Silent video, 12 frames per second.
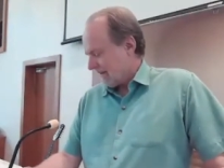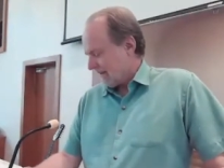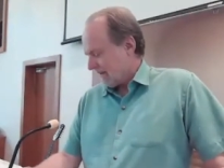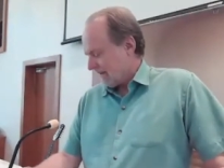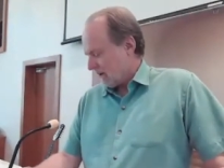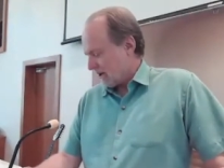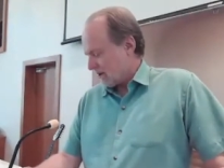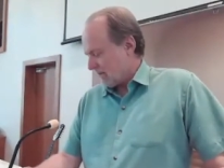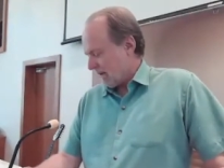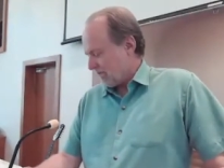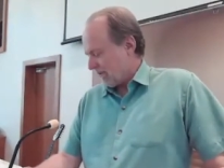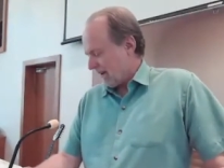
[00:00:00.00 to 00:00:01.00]
Lost
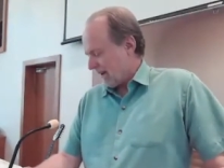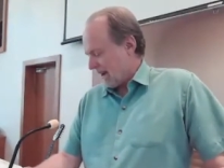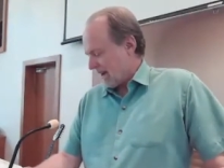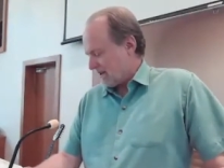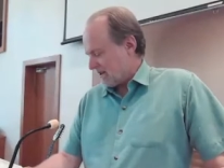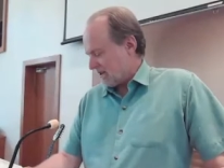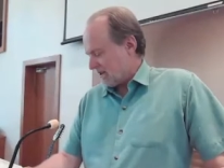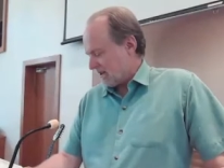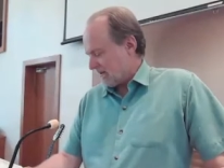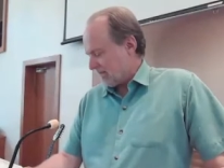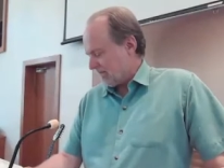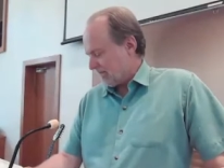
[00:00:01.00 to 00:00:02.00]
my place.
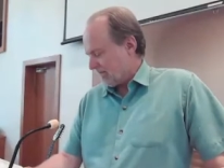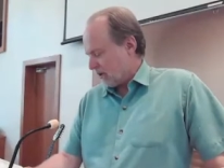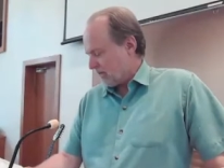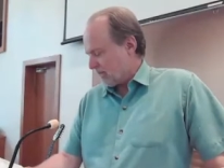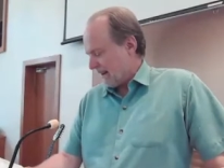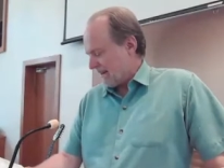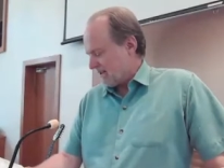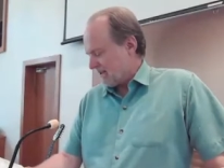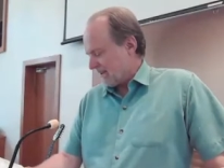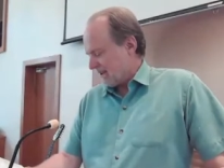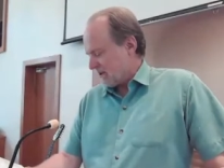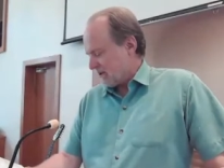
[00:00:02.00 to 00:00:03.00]
Good place
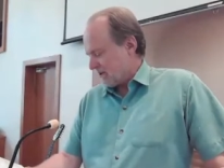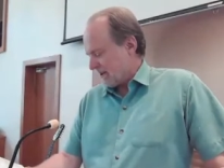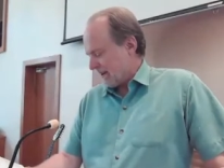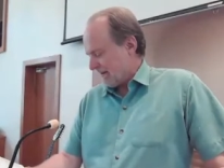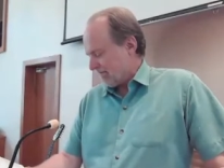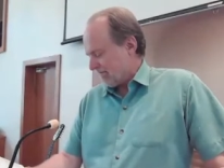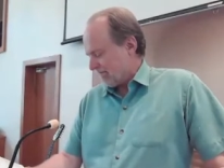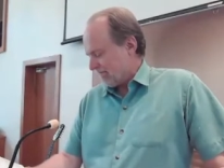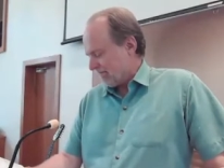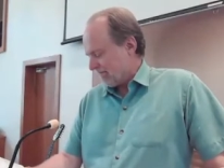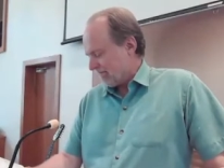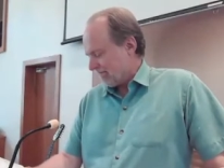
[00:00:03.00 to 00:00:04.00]
to lose it.
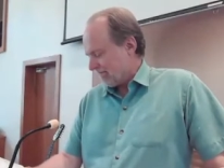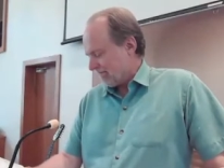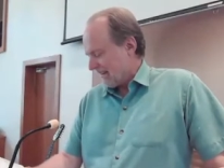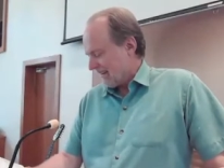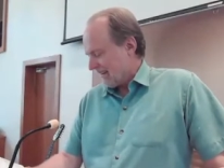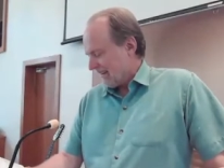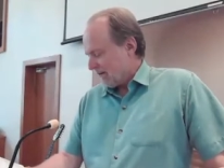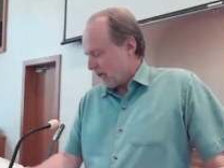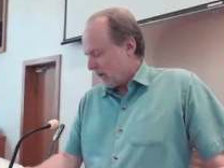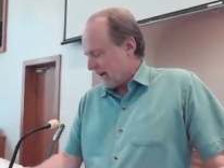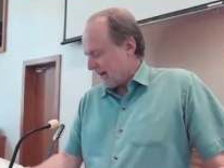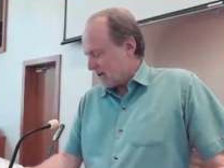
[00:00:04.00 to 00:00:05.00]

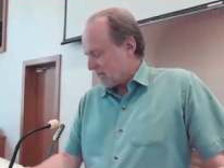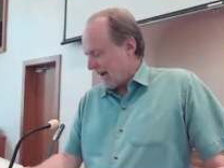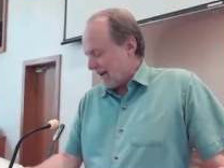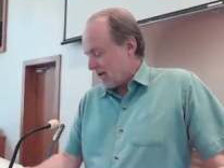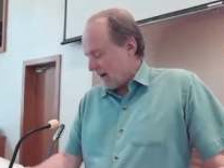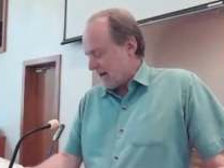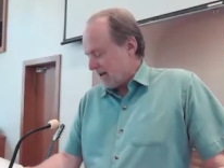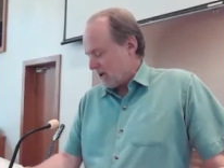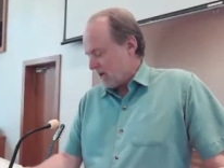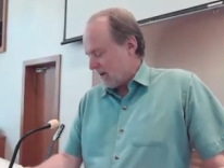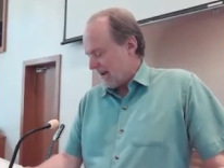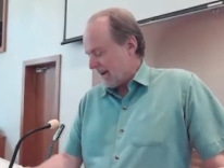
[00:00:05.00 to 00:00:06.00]
For it is by grace
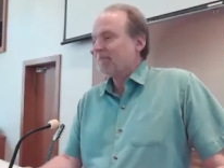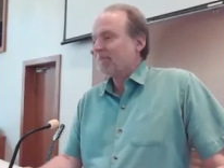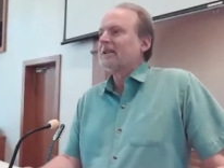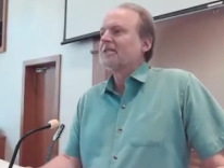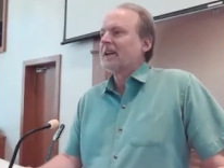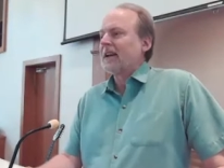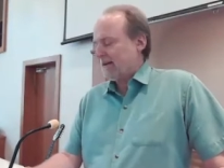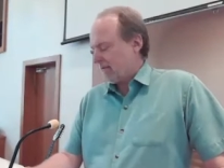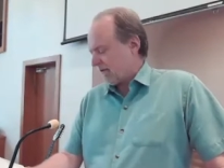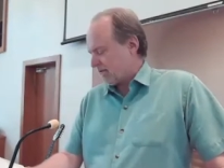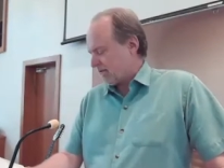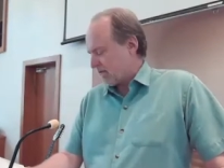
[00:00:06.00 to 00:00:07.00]
you have been saved
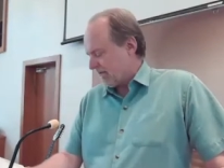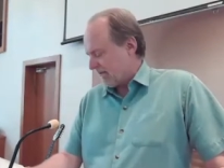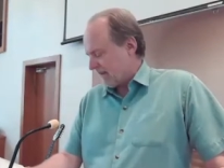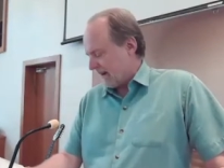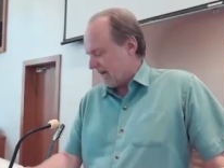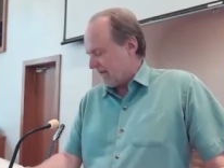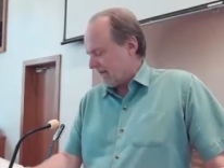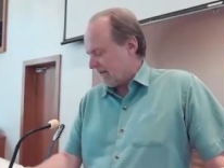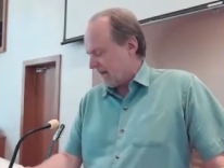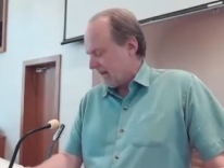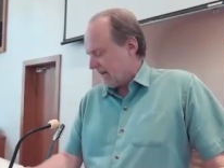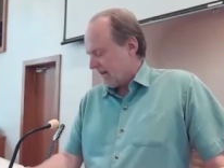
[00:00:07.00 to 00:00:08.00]
through faith,
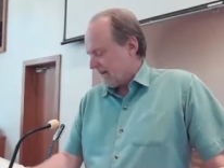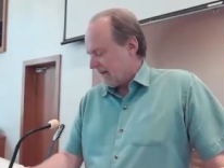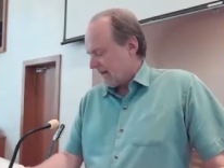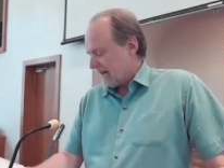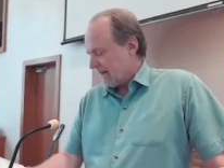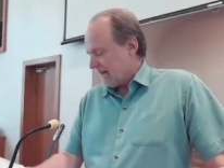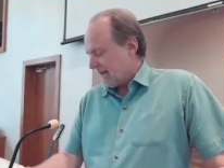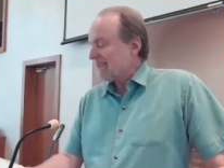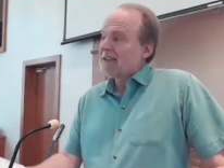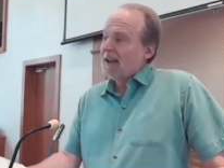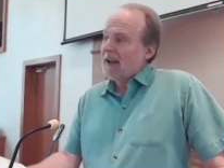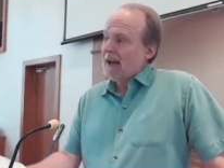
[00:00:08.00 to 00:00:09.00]
and
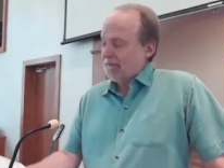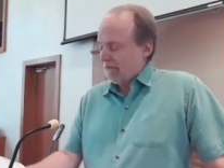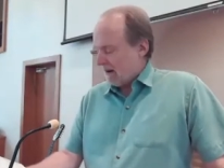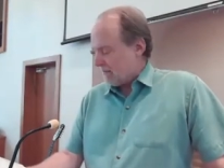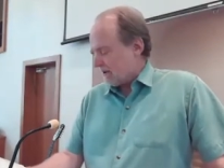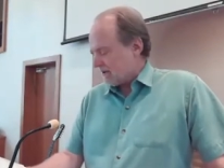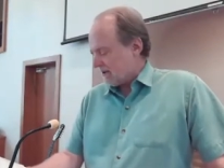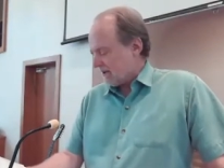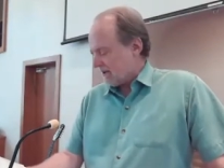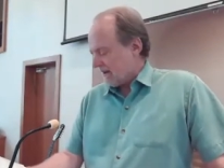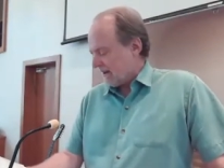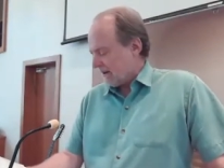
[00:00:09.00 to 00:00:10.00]
this is not from
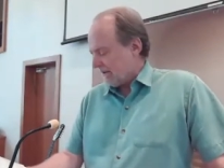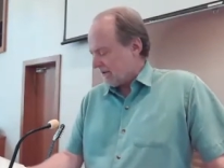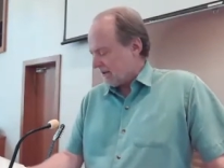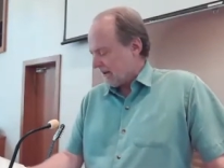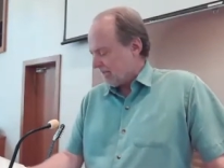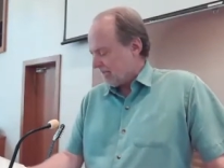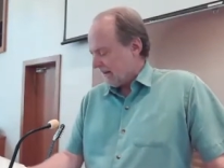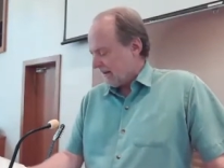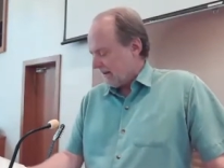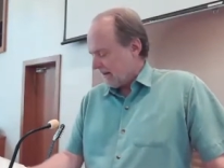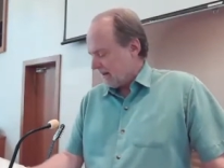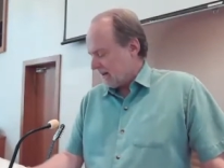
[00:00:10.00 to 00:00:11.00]
yourselves,
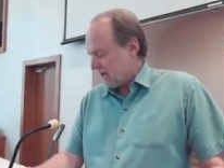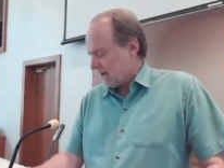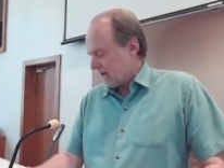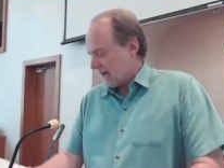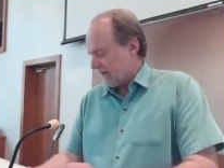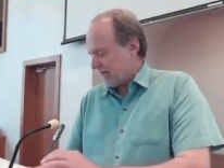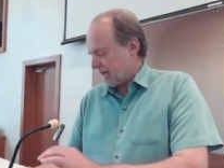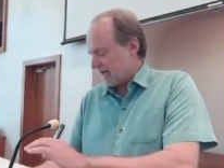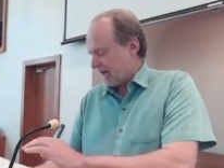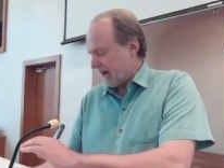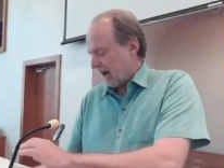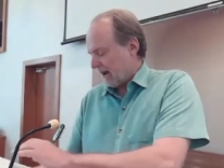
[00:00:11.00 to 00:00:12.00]
it is the gift
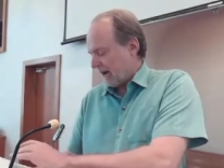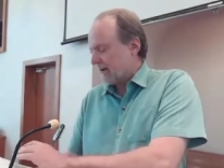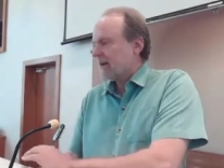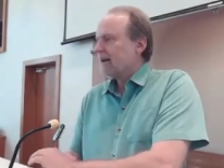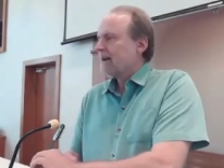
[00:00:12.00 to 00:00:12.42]
of God.